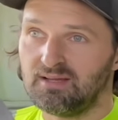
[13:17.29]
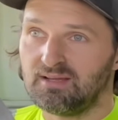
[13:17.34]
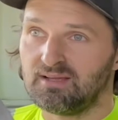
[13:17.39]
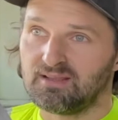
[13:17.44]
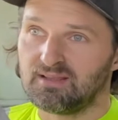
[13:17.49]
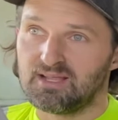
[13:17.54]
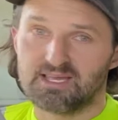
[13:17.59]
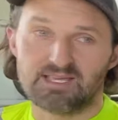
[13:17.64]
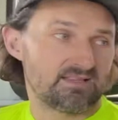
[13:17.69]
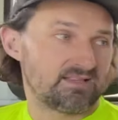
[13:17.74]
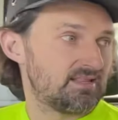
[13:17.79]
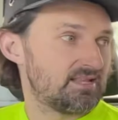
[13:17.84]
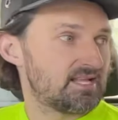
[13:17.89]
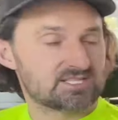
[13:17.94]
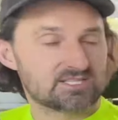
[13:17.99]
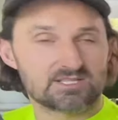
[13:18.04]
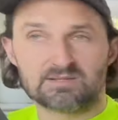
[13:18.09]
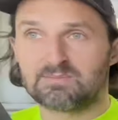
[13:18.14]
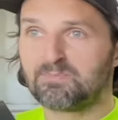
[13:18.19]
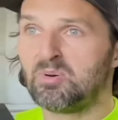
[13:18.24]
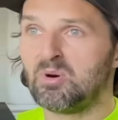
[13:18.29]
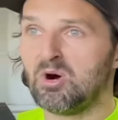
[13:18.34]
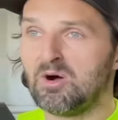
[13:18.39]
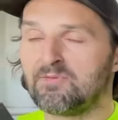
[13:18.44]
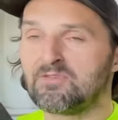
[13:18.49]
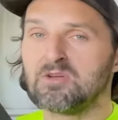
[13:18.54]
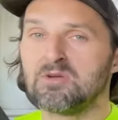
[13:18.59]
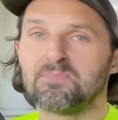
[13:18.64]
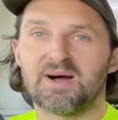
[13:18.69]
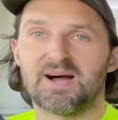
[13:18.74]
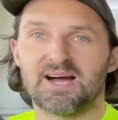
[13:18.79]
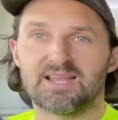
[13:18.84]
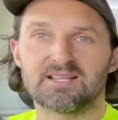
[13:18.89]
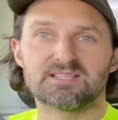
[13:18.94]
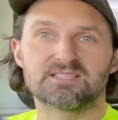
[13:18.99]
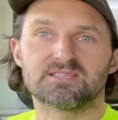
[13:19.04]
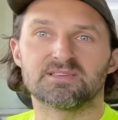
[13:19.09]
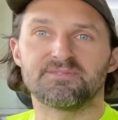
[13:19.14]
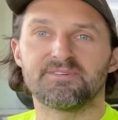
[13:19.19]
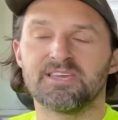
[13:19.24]
Like, let's put a few
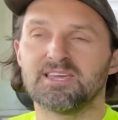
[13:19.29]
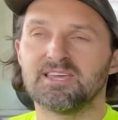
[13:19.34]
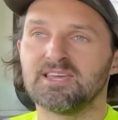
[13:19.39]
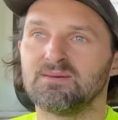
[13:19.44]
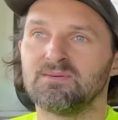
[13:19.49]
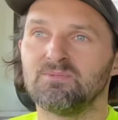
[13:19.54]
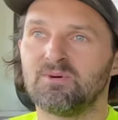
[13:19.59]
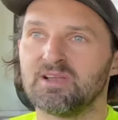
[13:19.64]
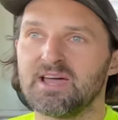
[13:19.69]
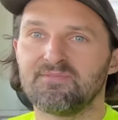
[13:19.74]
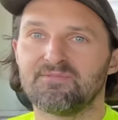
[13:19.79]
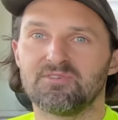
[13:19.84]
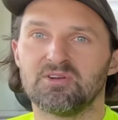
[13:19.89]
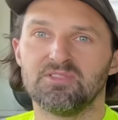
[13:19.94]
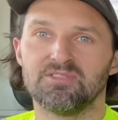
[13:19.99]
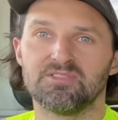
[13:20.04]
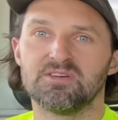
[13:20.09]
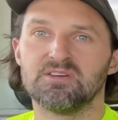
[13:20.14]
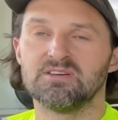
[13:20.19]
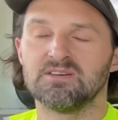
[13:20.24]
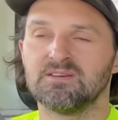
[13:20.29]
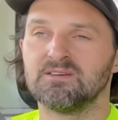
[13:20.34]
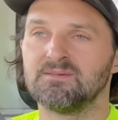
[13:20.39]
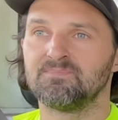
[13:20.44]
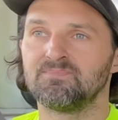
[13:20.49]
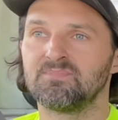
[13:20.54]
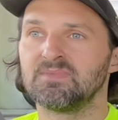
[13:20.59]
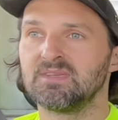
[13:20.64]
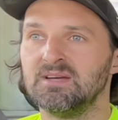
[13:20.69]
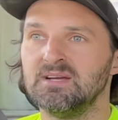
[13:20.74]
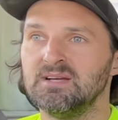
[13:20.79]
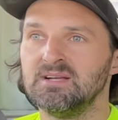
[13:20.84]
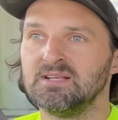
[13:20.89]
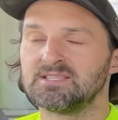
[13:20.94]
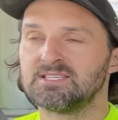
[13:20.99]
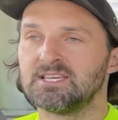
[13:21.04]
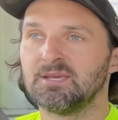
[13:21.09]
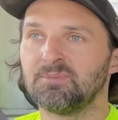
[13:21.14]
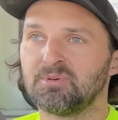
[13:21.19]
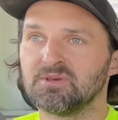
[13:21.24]
pallets of uh, whatever on the
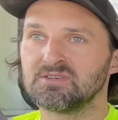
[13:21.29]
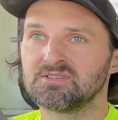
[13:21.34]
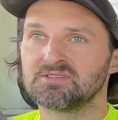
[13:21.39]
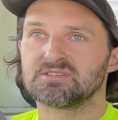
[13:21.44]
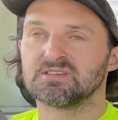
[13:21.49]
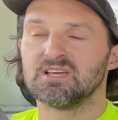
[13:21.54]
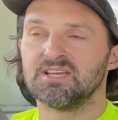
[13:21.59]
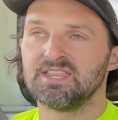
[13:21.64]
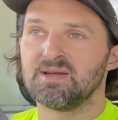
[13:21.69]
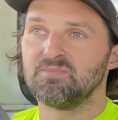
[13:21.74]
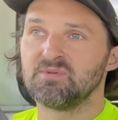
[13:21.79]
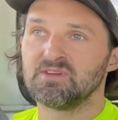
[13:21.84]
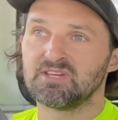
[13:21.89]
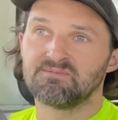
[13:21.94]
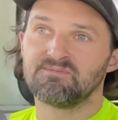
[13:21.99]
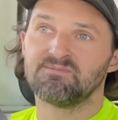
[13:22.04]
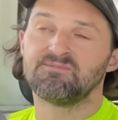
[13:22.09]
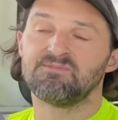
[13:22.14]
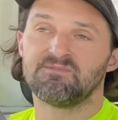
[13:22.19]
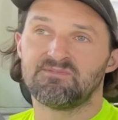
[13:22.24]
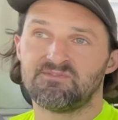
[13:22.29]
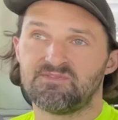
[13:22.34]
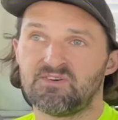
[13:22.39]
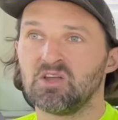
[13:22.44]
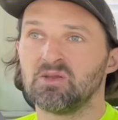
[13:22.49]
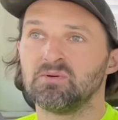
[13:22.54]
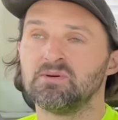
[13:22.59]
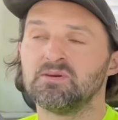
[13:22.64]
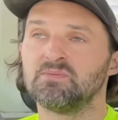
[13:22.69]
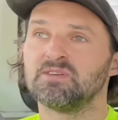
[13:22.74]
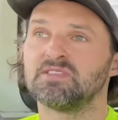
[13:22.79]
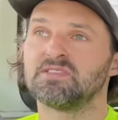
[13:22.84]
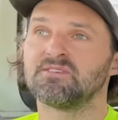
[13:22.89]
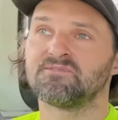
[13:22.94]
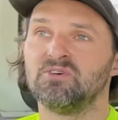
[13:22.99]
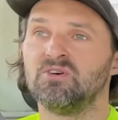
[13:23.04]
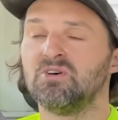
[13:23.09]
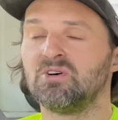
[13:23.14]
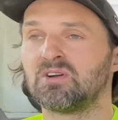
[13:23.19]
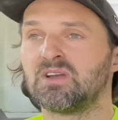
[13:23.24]
tippers and then we can follow it with the
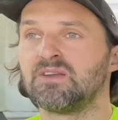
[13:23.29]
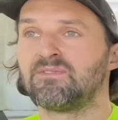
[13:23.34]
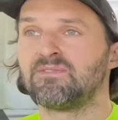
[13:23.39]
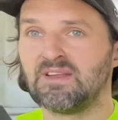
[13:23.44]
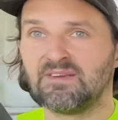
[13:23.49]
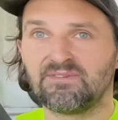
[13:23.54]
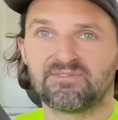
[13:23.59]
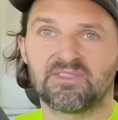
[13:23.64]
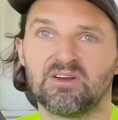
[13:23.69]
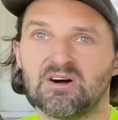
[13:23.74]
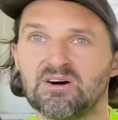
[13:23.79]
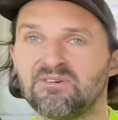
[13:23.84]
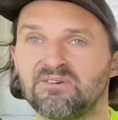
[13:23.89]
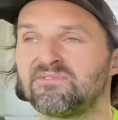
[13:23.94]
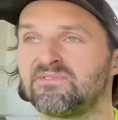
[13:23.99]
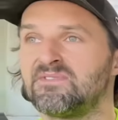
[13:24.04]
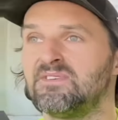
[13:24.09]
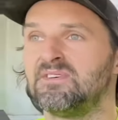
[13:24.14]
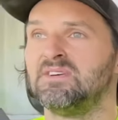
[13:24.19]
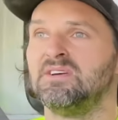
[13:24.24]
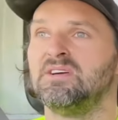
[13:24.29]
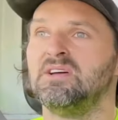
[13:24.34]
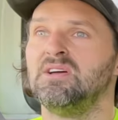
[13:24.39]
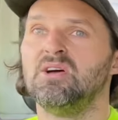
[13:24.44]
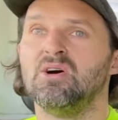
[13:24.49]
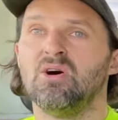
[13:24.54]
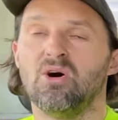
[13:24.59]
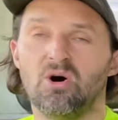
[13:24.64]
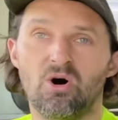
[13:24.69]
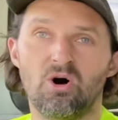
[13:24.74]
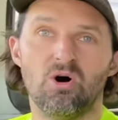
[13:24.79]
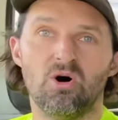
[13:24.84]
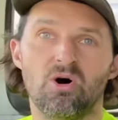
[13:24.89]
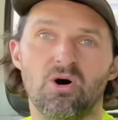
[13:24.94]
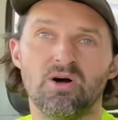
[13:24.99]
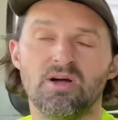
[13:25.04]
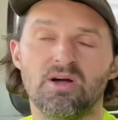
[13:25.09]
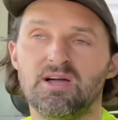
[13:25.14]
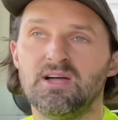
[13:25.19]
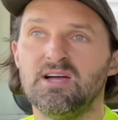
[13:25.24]
forklift, lift it off.
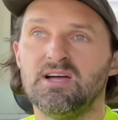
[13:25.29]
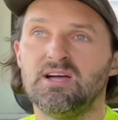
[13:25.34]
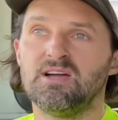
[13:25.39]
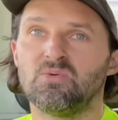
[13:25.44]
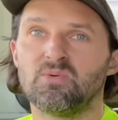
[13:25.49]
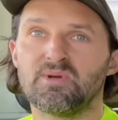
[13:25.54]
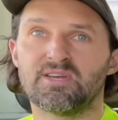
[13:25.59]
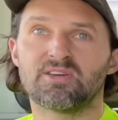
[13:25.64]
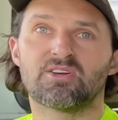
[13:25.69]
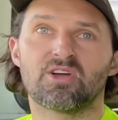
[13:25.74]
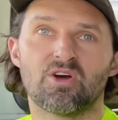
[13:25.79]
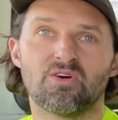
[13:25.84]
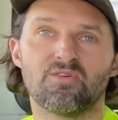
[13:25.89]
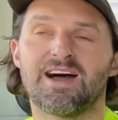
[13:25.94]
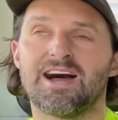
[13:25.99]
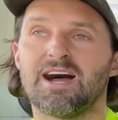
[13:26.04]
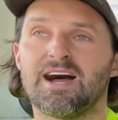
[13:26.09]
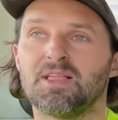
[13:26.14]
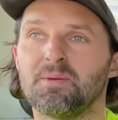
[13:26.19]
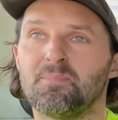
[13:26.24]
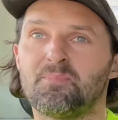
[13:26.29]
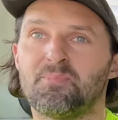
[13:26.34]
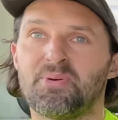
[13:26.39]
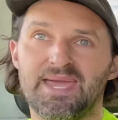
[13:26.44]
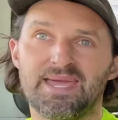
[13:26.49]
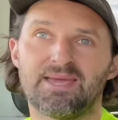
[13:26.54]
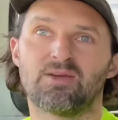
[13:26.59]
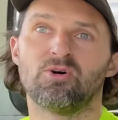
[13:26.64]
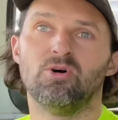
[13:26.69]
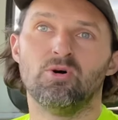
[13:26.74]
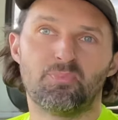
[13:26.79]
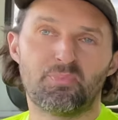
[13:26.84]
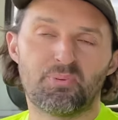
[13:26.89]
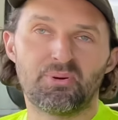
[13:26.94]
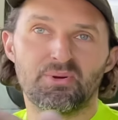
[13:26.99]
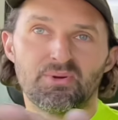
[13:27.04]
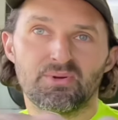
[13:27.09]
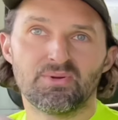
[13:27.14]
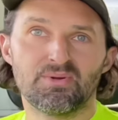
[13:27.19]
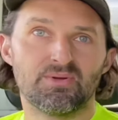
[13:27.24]
Or we could go around and pick up
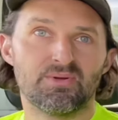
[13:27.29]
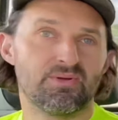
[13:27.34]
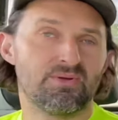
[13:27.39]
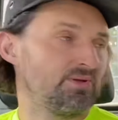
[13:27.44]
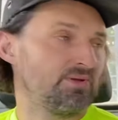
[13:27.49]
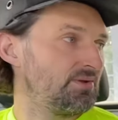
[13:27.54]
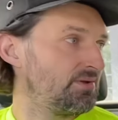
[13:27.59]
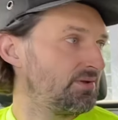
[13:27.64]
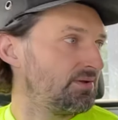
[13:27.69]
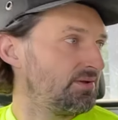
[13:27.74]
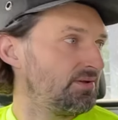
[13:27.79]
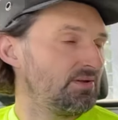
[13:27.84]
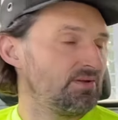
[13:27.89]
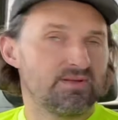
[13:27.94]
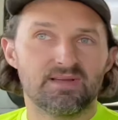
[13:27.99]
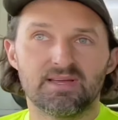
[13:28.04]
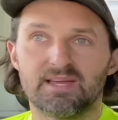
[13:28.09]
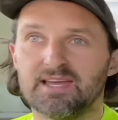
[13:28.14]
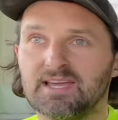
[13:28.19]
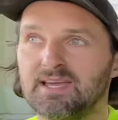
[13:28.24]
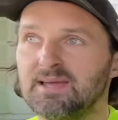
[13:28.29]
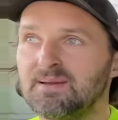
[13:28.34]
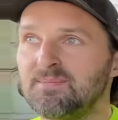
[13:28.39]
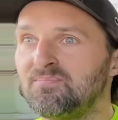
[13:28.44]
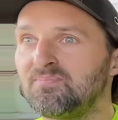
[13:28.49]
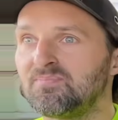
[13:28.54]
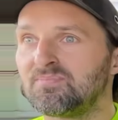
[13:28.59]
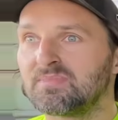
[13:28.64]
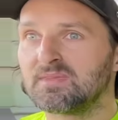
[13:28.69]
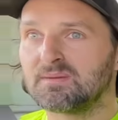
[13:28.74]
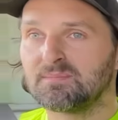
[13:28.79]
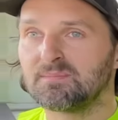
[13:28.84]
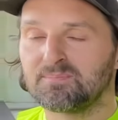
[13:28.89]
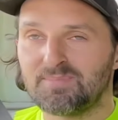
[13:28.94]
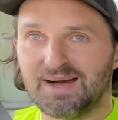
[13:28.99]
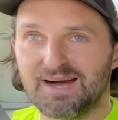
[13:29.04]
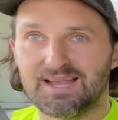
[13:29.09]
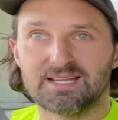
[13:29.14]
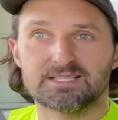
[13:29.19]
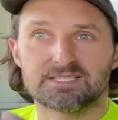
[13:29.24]
um,
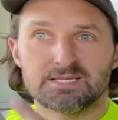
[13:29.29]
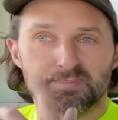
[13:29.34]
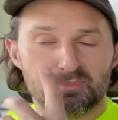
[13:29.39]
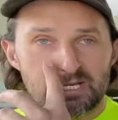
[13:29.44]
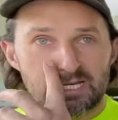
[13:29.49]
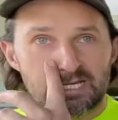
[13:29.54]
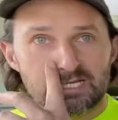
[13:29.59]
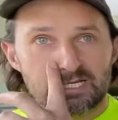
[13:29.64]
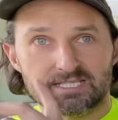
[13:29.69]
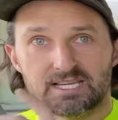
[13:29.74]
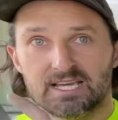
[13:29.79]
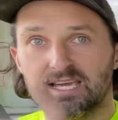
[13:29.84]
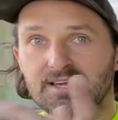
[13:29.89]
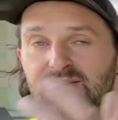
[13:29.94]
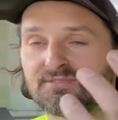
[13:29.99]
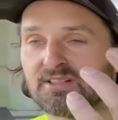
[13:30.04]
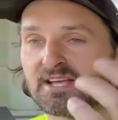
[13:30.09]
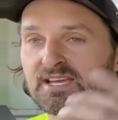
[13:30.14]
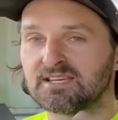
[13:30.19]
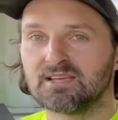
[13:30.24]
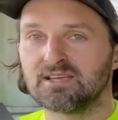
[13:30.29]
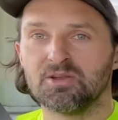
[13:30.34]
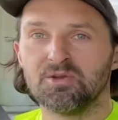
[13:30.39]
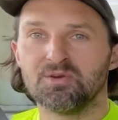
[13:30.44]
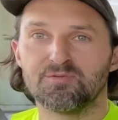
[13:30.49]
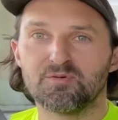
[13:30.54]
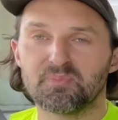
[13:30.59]
pallets of brick, say if like another